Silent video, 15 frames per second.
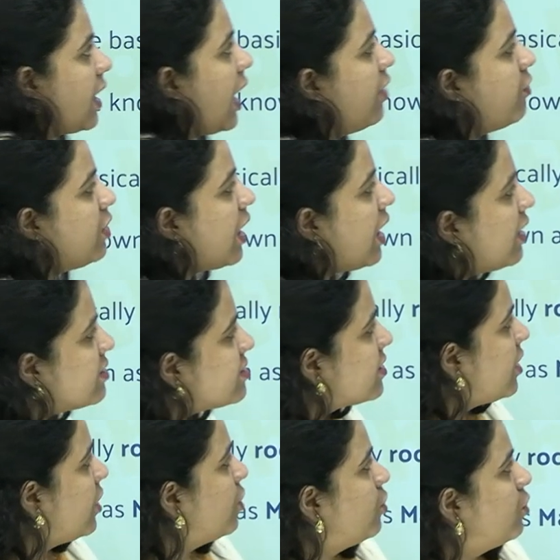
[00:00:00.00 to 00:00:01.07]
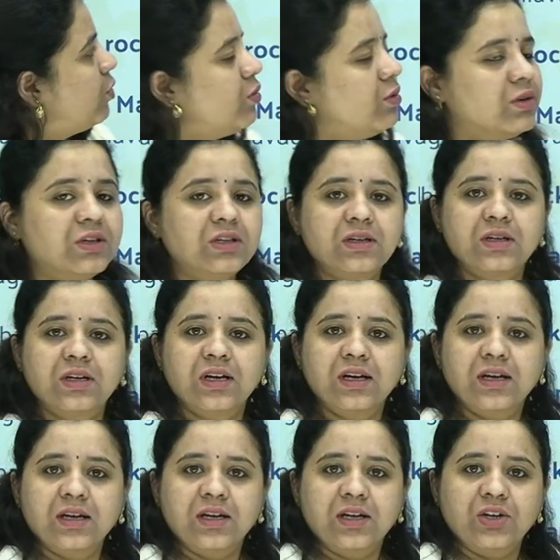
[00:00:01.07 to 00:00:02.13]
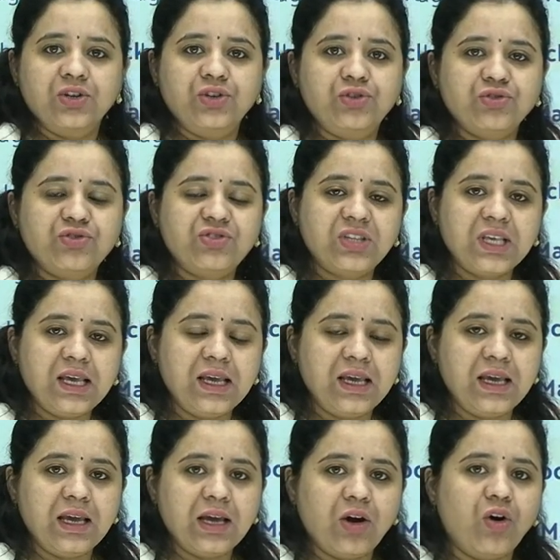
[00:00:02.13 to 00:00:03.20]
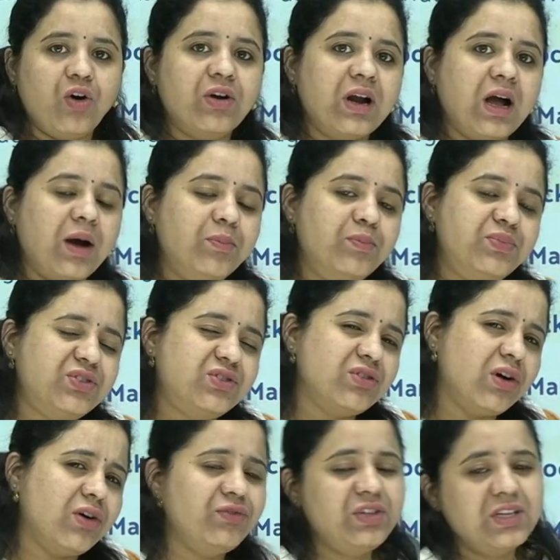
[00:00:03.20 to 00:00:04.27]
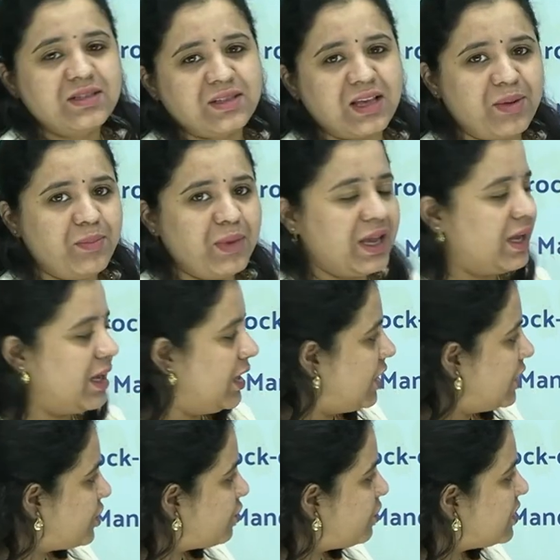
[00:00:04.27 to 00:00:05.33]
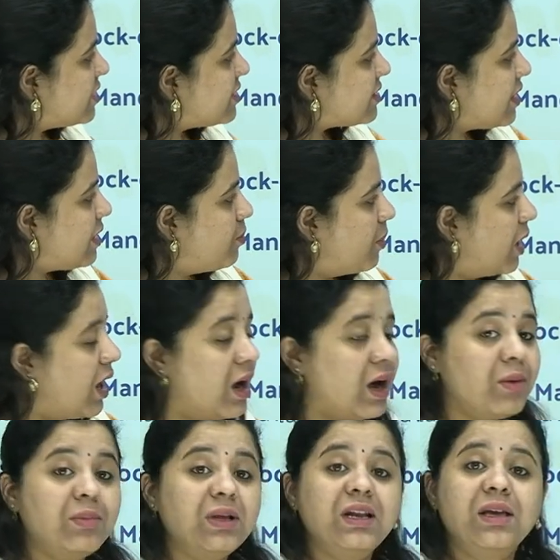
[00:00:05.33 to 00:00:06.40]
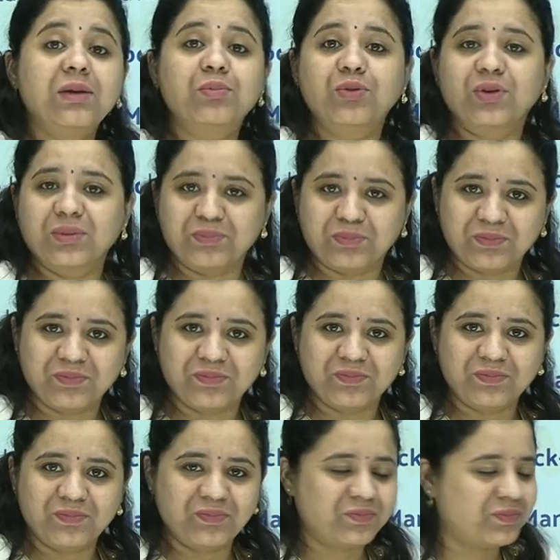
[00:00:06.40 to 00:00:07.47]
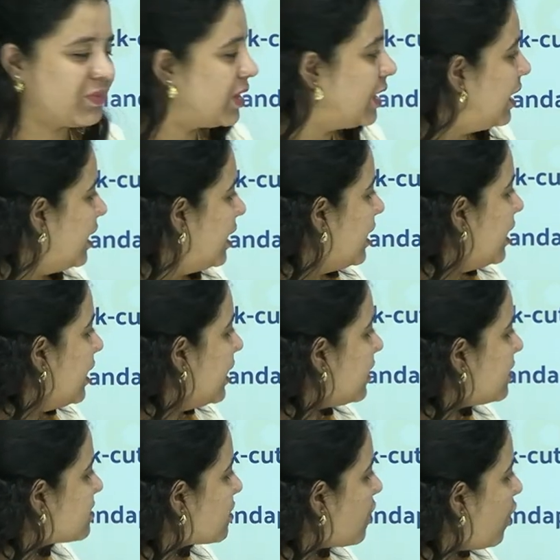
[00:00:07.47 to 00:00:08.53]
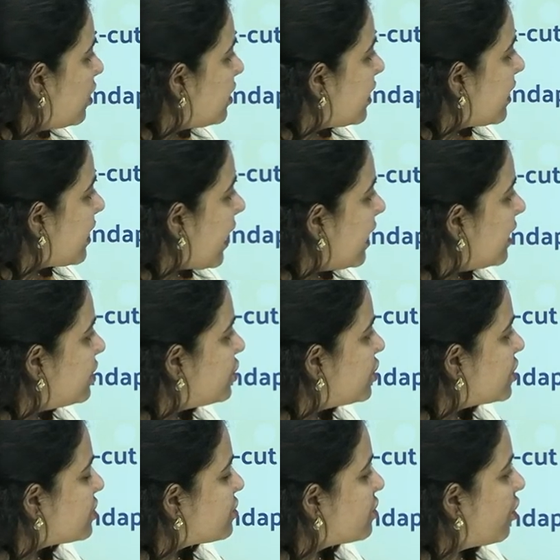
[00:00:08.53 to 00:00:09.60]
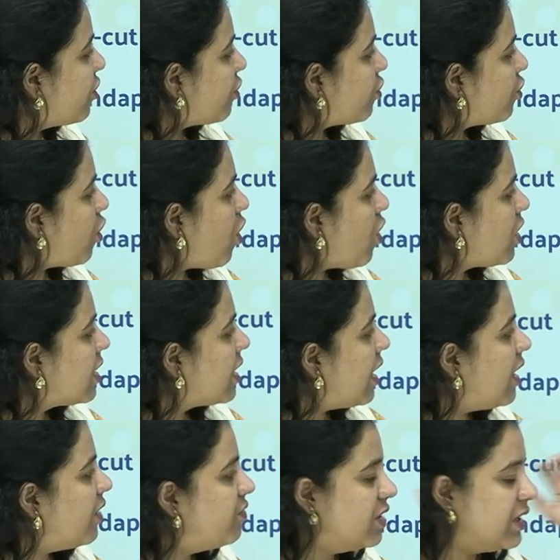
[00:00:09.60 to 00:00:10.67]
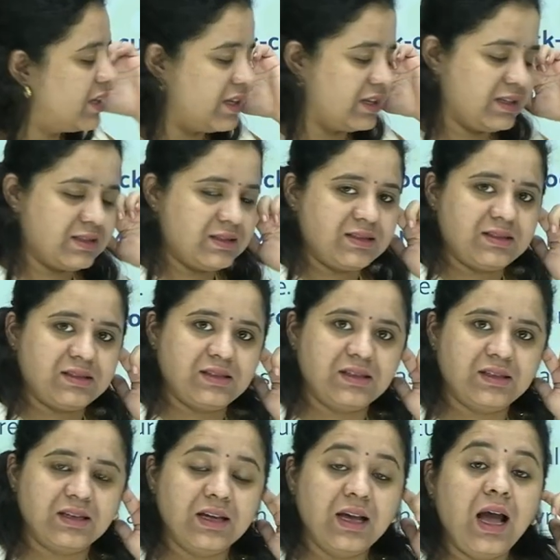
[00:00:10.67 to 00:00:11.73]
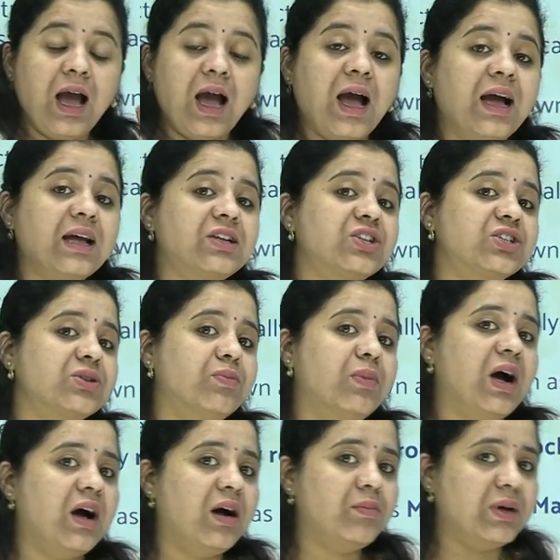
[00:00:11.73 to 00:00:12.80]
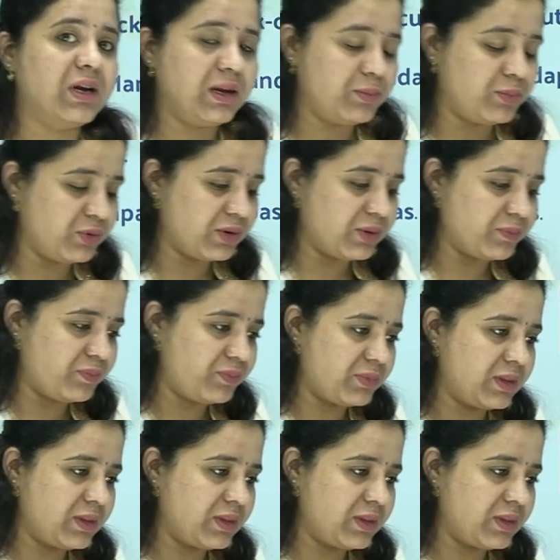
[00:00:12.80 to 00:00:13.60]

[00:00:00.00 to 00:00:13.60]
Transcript: I would ask you to see or observe this image which is in Mahabalipuram. It is called the Ganges Rock Carvings at Mahabalipuram.